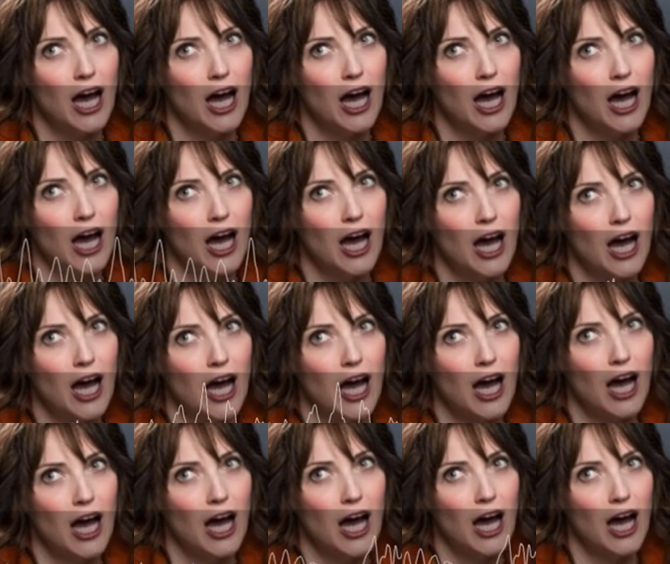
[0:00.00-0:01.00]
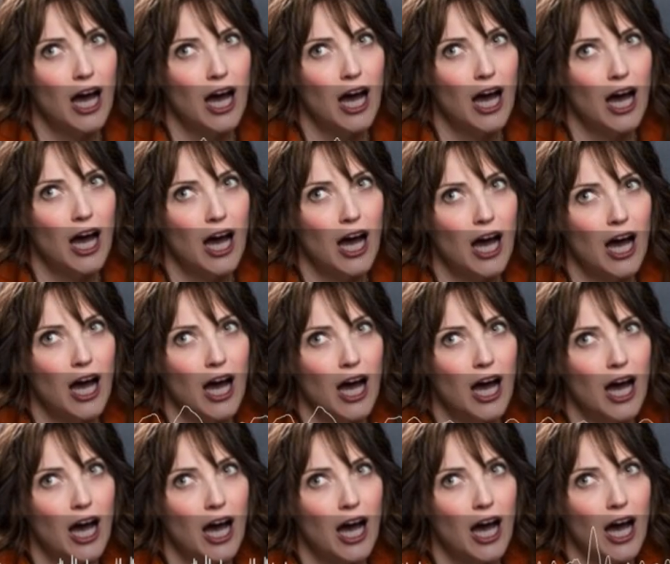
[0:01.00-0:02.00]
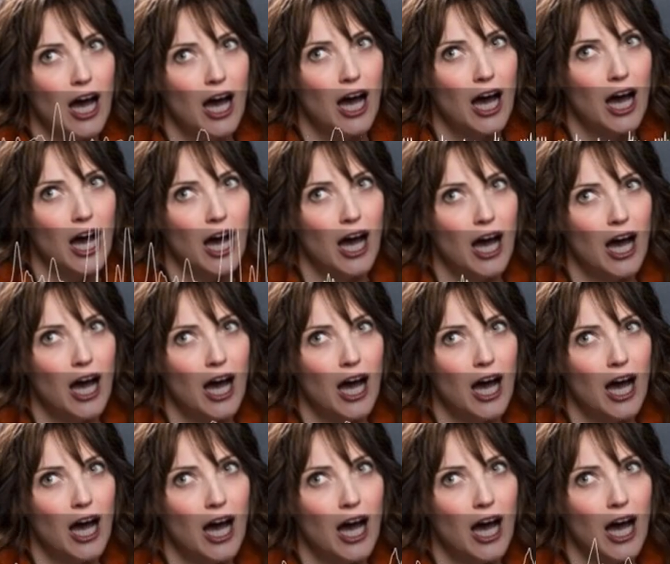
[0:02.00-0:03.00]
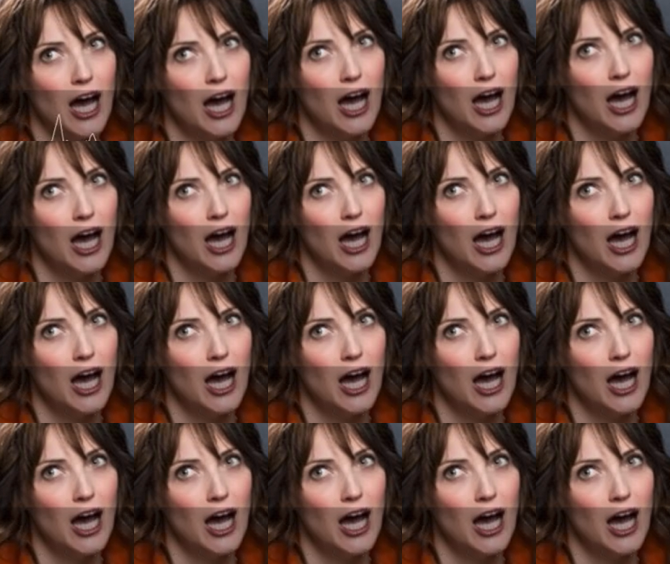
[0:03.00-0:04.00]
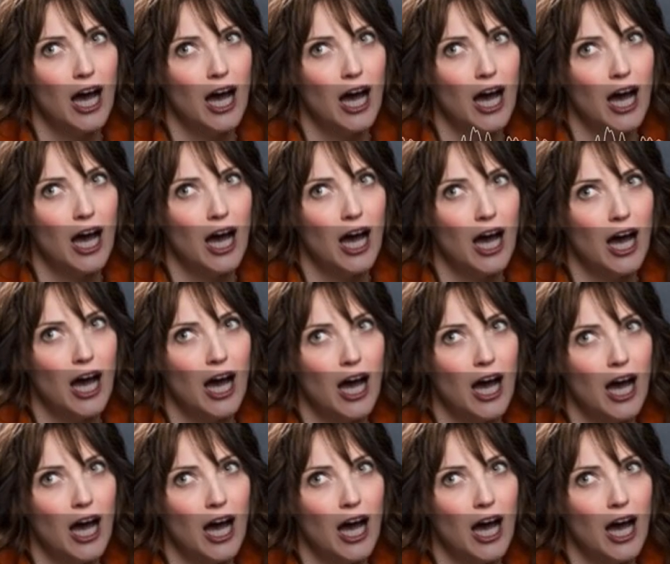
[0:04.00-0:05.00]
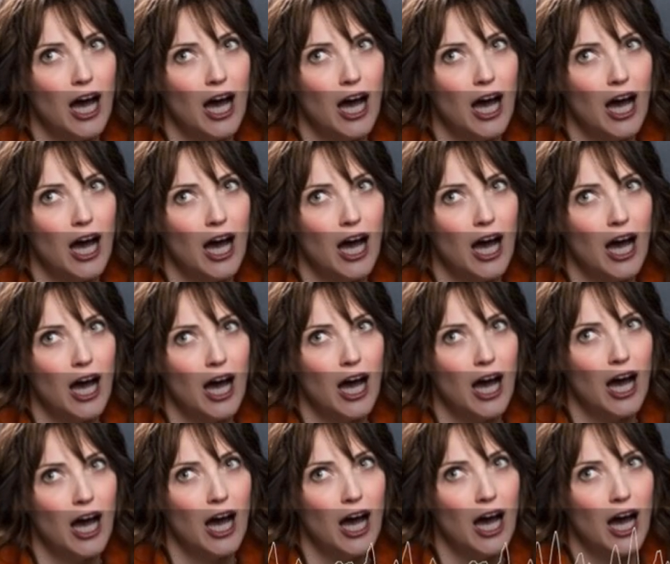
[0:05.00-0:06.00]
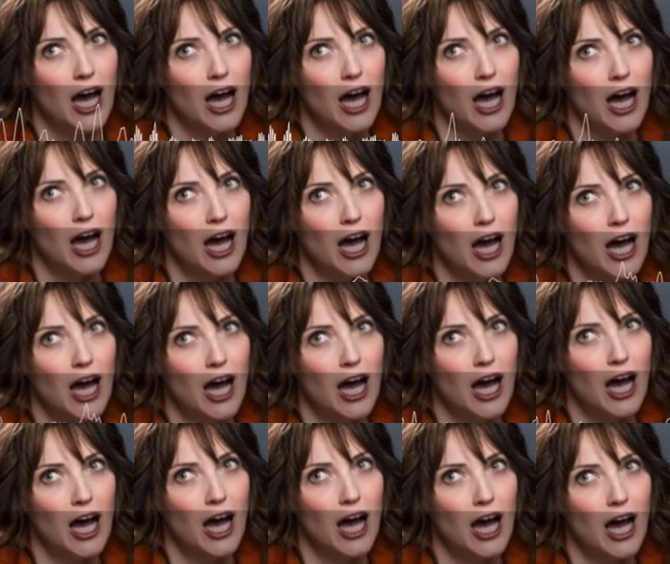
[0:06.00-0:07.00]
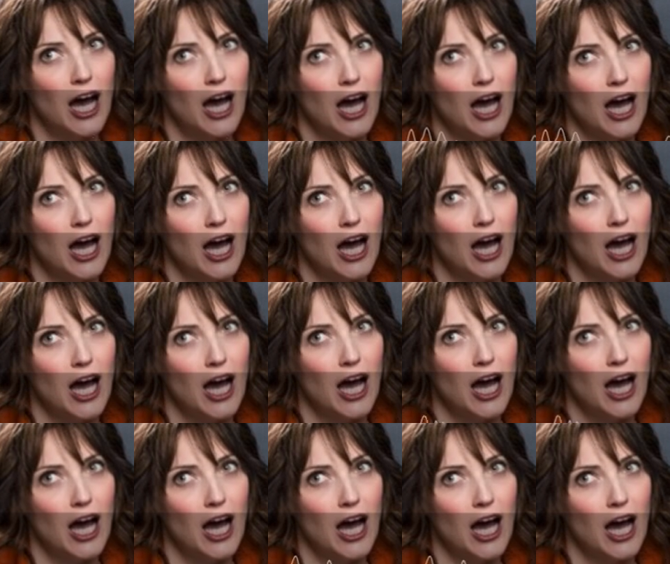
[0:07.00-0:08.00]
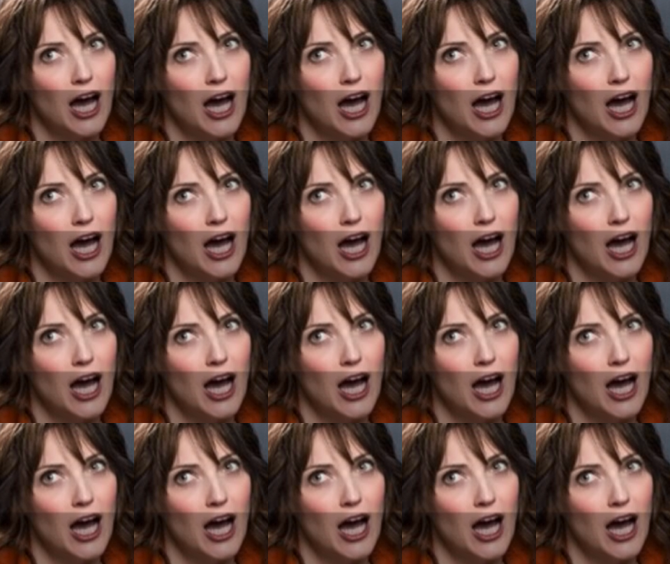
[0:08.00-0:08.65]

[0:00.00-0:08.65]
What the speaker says: So he starts talking to her. I mean, this is what always fascinates me. It's like, dude, if someone has headphones in, they probably can't hear you.